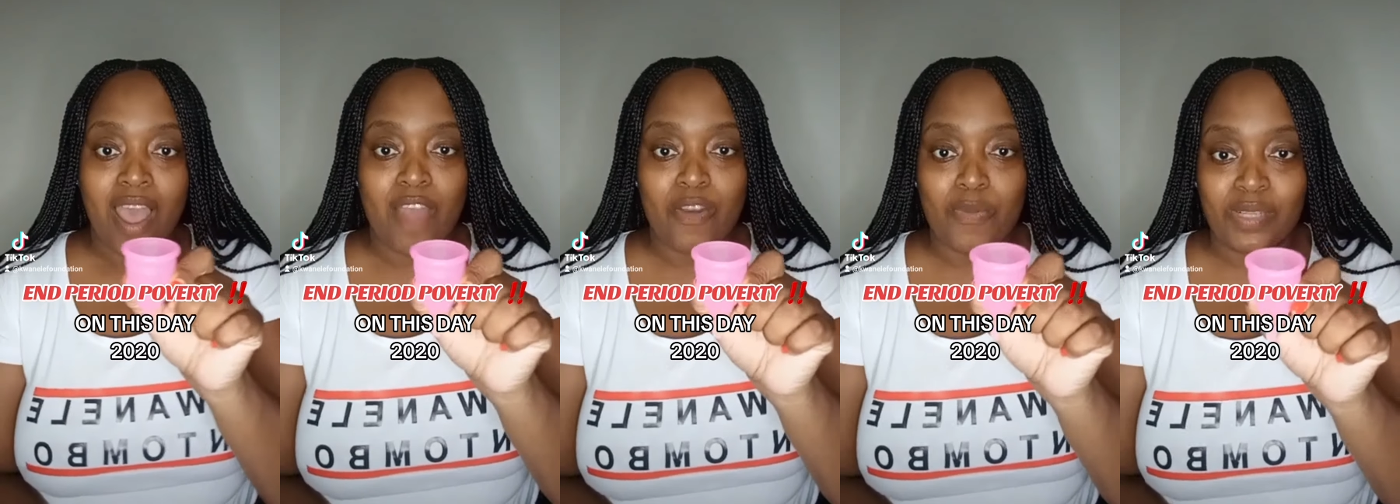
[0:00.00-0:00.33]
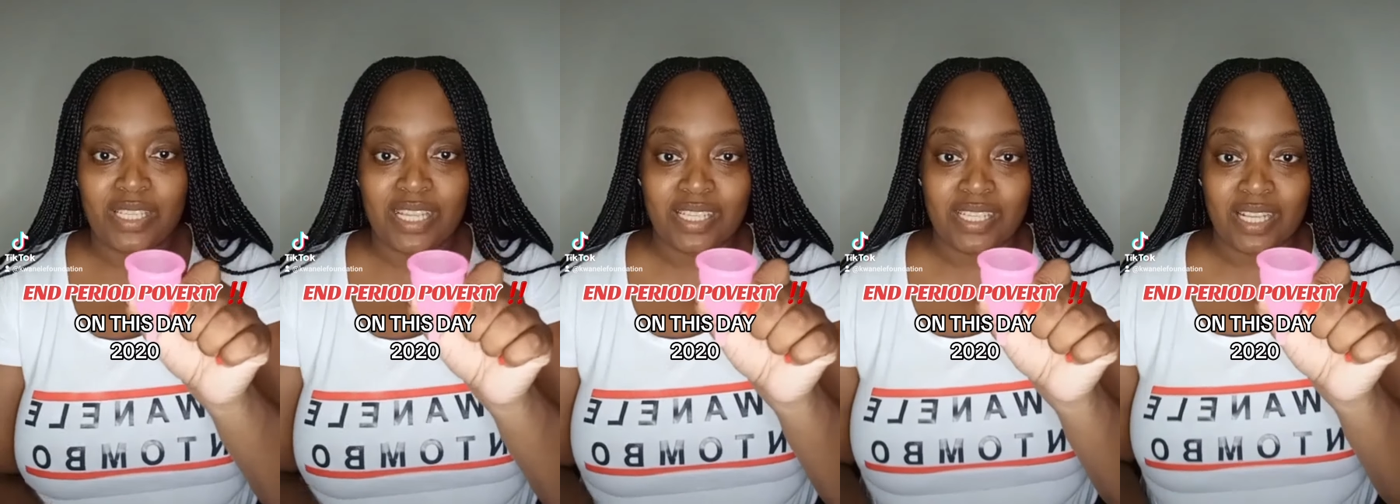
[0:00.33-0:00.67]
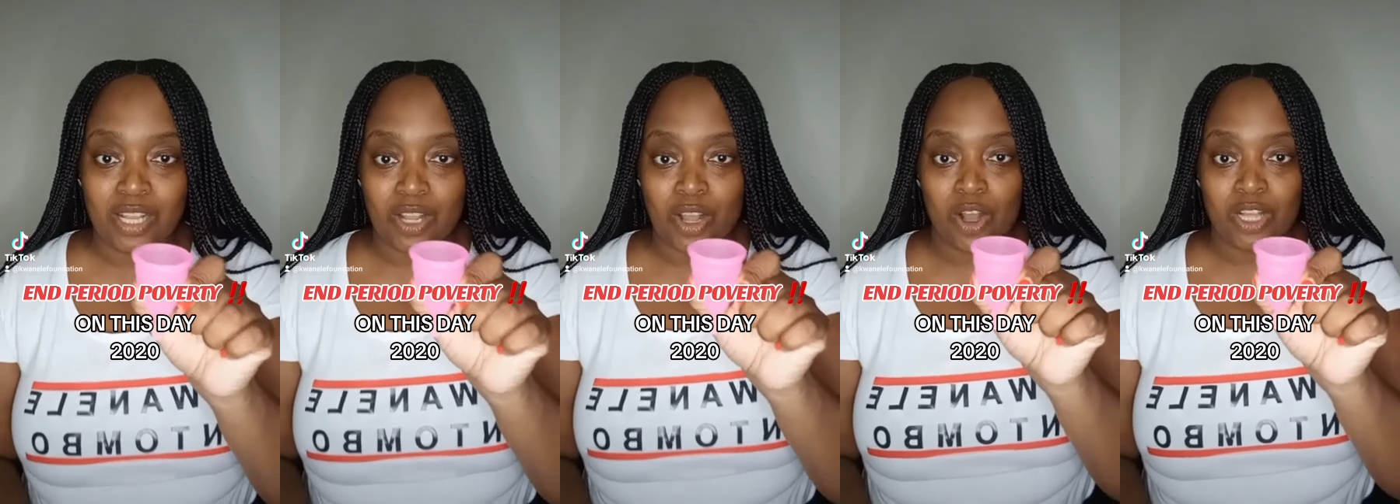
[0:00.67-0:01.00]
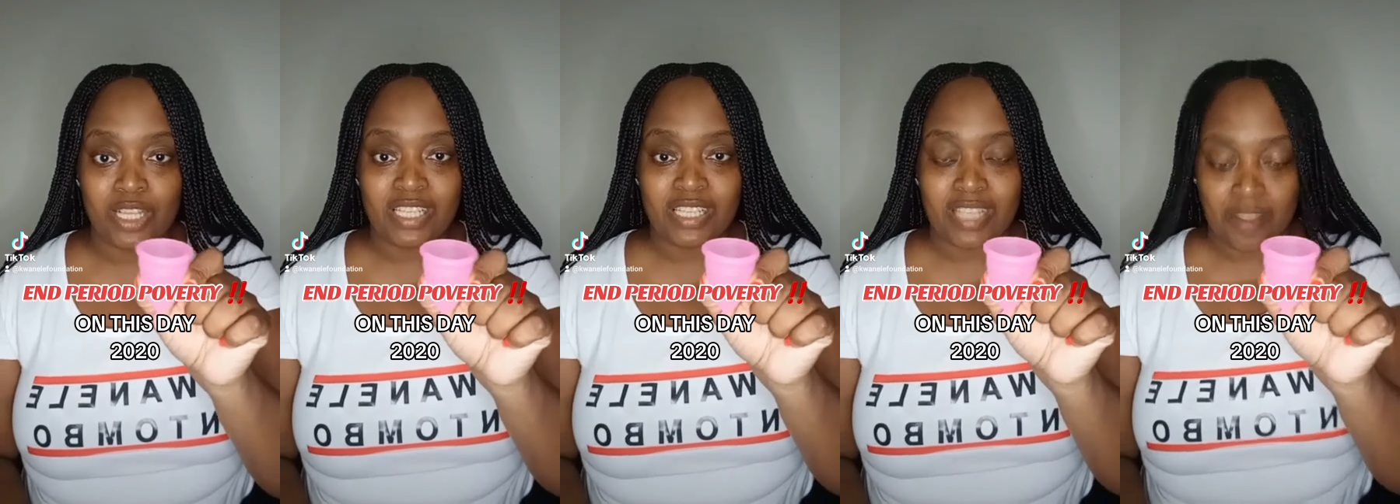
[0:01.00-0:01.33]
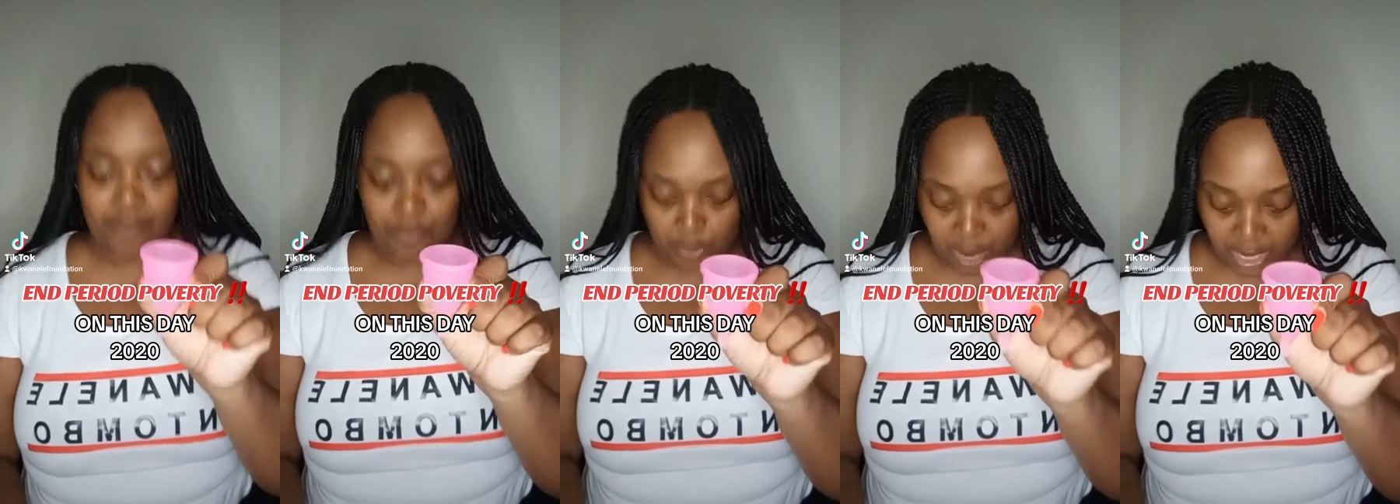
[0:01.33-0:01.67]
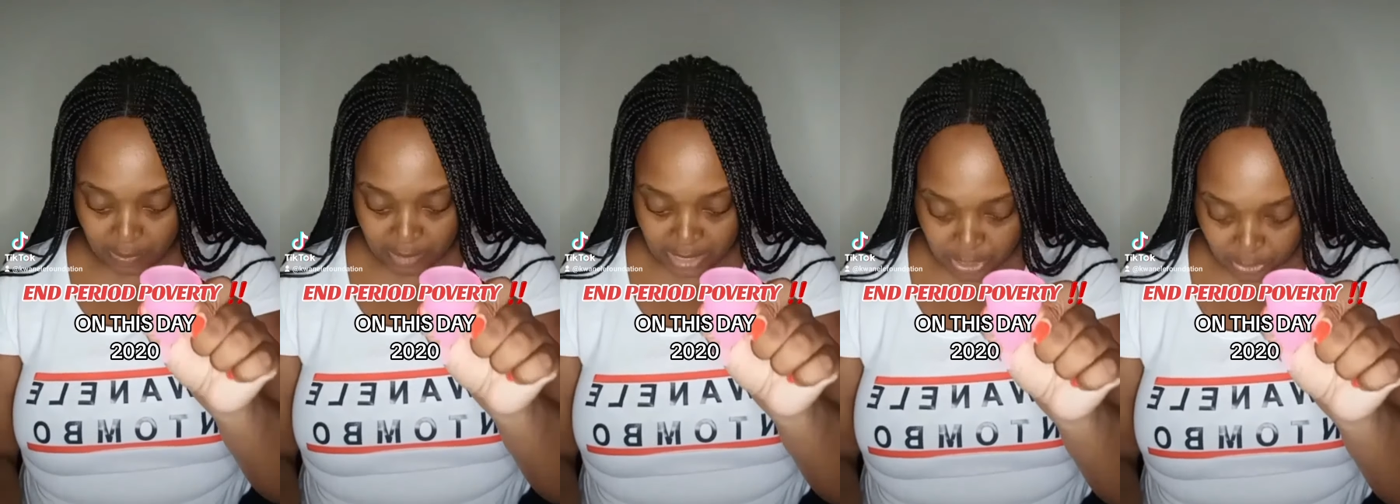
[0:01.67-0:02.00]
100% silicone, safe
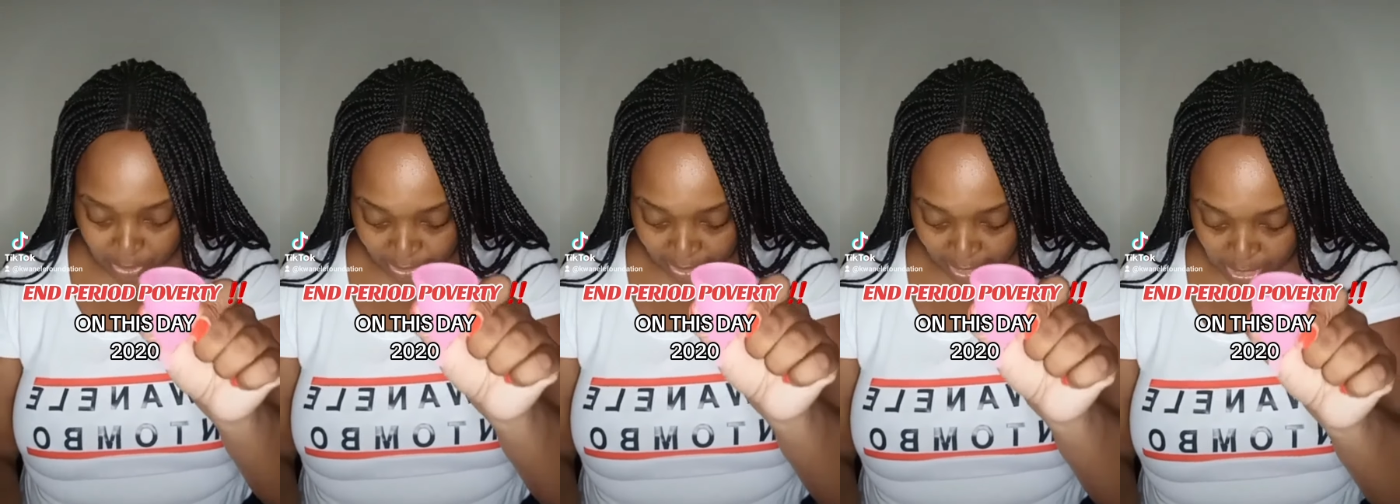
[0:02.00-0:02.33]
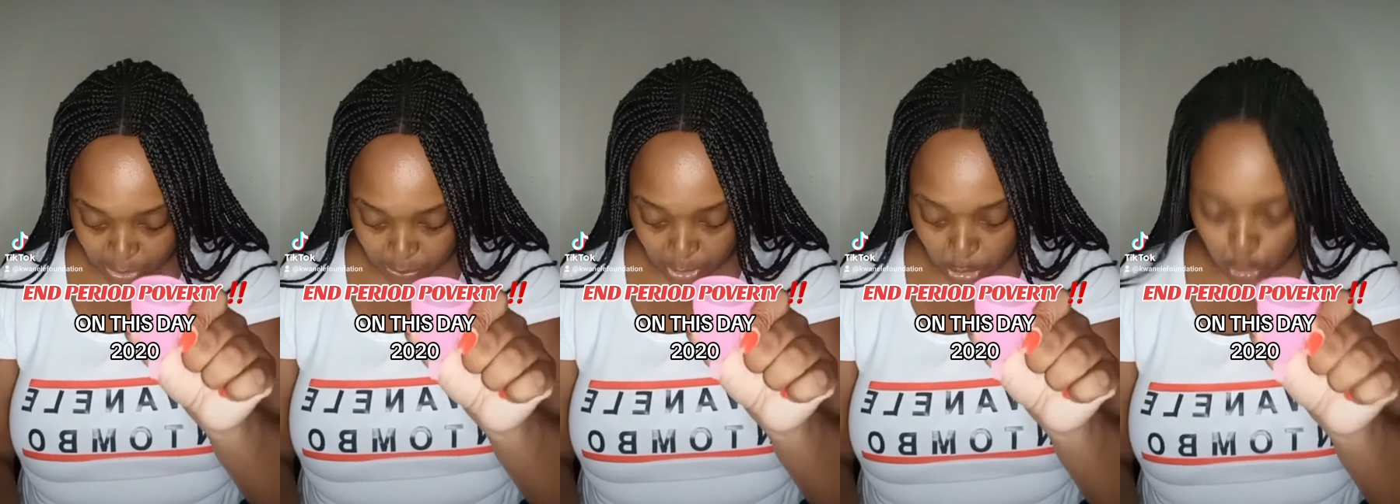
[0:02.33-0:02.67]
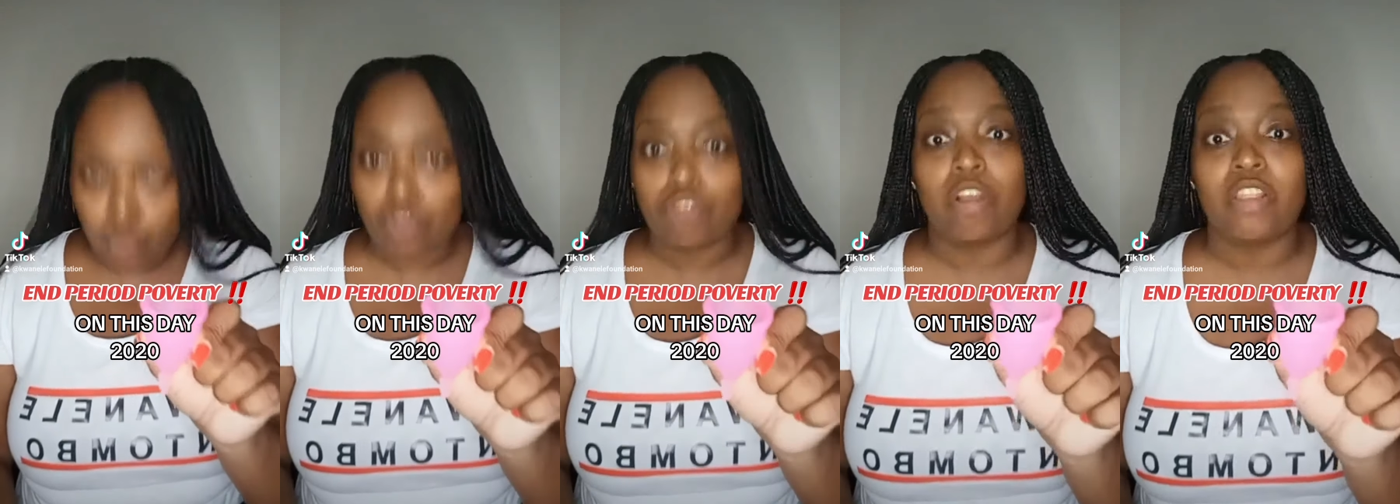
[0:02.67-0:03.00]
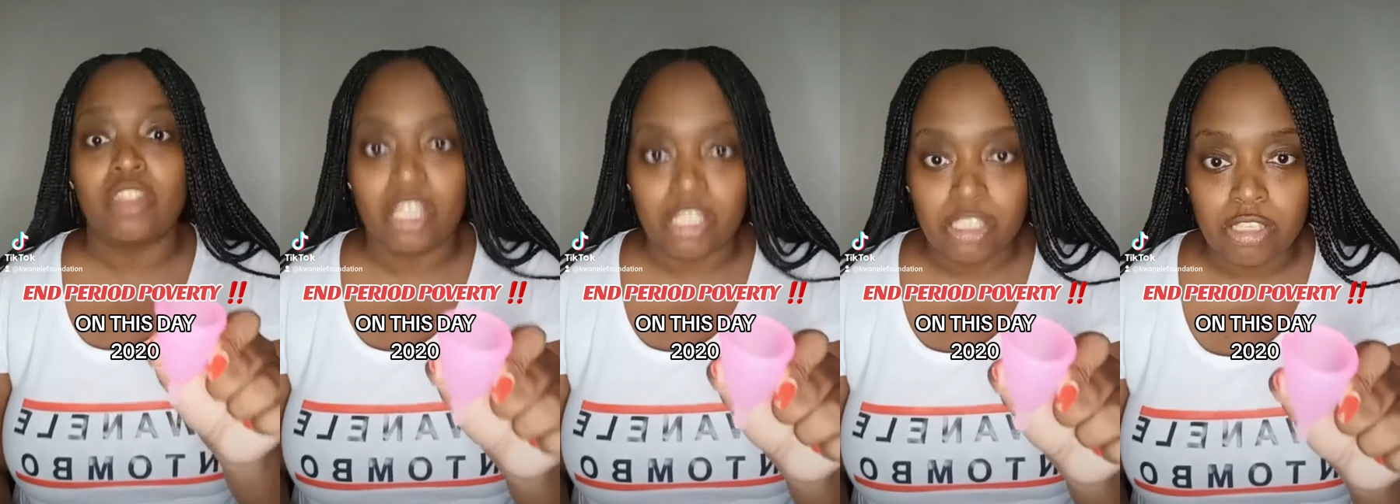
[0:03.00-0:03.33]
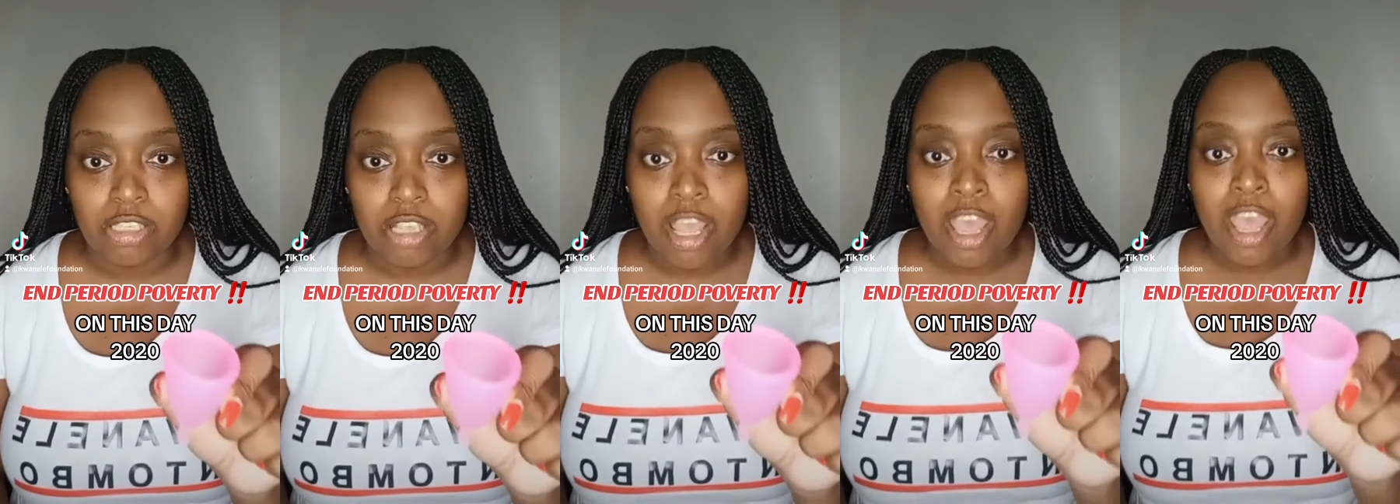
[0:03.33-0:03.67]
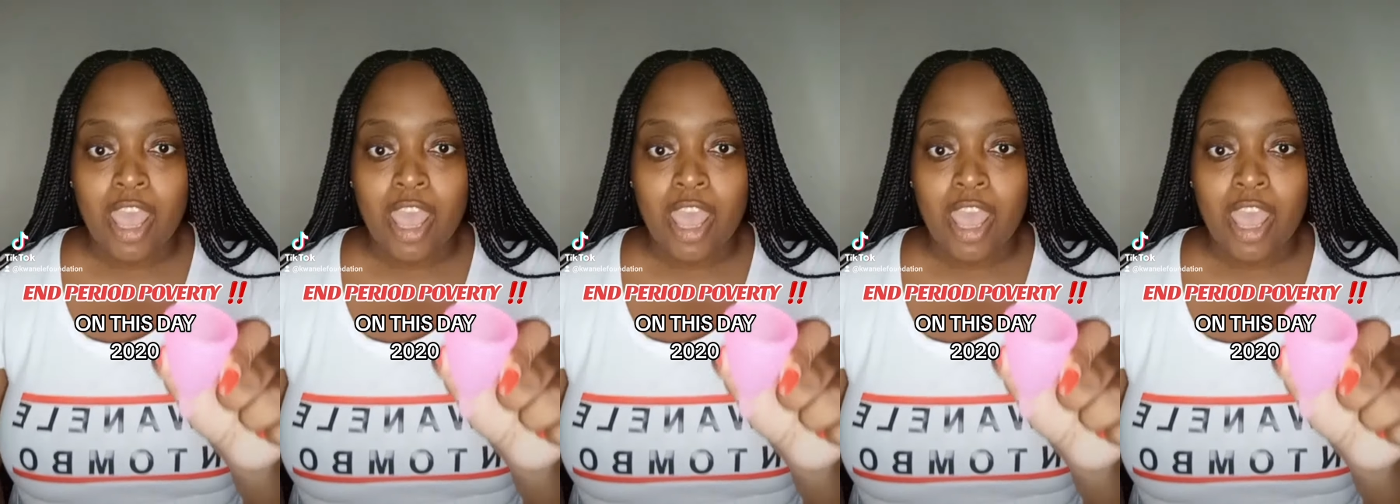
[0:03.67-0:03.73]
grade material that is being used on this.